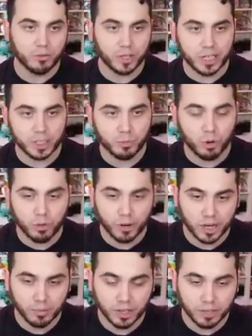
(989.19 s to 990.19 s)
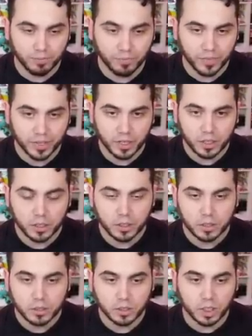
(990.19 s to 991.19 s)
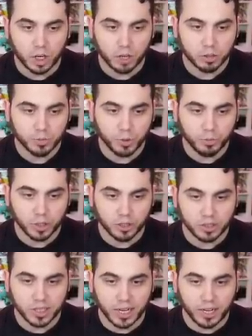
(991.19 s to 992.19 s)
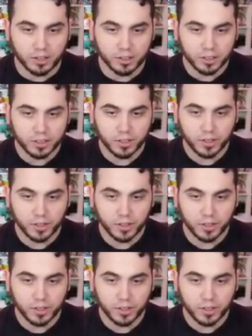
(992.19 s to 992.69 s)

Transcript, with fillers: for the next Pokemon coming in. So, Spewpa goes down.